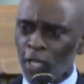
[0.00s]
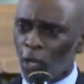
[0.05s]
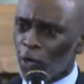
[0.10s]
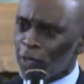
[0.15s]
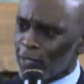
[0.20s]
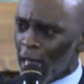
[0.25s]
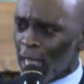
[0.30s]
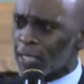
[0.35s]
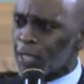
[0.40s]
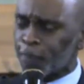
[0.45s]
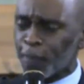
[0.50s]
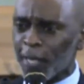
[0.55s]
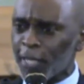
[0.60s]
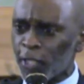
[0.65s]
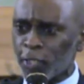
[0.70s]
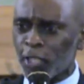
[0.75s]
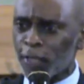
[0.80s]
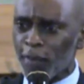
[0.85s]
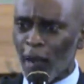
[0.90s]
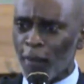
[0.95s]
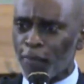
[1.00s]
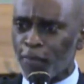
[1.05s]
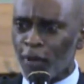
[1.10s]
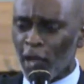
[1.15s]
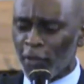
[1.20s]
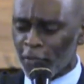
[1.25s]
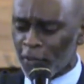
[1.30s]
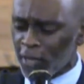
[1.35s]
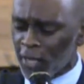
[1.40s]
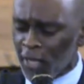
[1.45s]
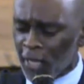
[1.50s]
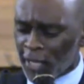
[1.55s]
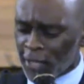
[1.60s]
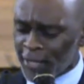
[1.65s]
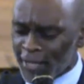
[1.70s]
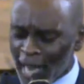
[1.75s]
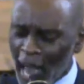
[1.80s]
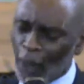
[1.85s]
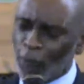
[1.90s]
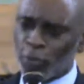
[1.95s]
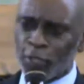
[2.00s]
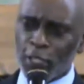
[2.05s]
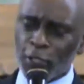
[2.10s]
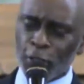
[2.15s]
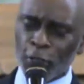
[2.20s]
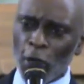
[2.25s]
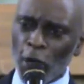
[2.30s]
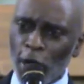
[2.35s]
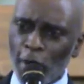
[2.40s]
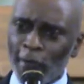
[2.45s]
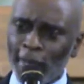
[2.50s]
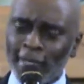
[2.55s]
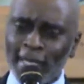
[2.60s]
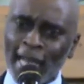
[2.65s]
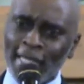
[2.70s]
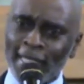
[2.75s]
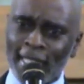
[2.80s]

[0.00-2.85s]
or not speaking to my brother? See, I was determined not